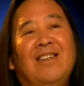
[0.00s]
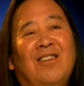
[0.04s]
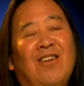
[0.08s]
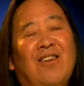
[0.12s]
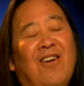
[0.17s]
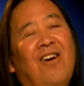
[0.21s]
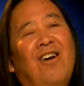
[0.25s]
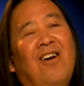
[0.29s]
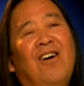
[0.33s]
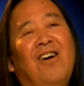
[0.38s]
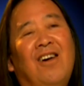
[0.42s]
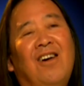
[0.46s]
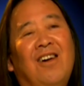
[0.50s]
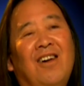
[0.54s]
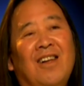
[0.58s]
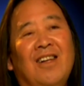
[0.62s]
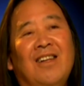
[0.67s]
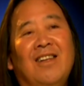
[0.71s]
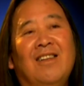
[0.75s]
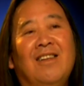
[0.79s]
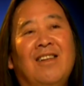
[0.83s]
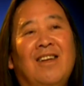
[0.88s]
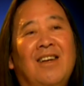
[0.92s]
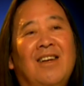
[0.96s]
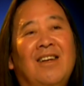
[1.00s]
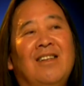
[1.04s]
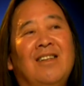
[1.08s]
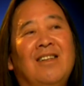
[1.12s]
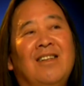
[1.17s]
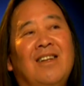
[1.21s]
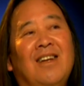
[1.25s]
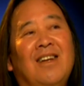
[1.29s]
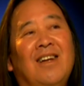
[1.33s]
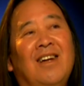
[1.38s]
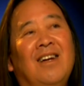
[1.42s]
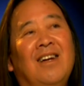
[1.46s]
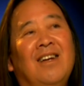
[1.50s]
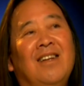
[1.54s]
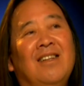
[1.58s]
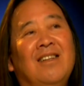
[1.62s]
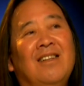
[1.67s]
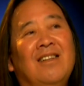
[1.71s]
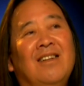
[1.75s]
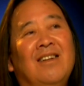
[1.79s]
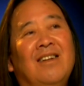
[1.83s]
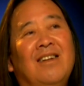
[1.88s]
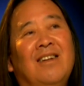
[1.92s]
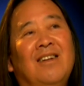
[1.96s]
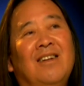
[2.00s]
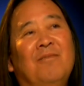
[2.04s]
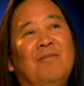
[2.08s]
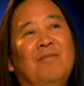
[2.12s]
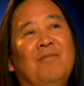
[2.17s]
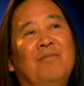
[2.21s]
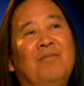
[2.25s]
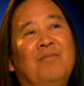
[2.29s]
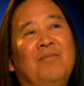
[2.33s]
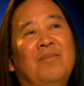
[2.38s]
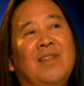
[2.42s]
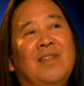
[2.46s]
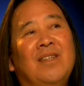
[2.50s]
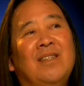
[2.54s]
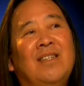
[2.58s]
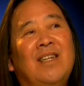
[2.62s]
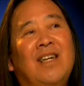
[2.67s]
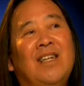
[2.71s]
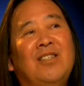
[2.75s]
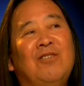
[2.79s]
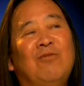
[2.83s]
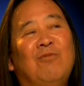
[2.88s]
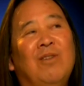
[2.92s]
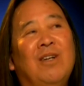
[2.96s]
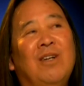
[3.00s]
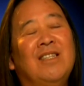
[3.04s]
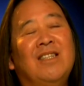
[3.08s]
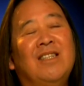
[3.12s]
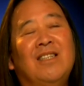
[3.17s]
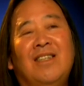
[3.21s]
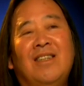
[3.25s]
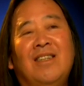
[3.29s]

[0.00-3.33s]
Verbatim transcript: tall and and and uh, statuesque.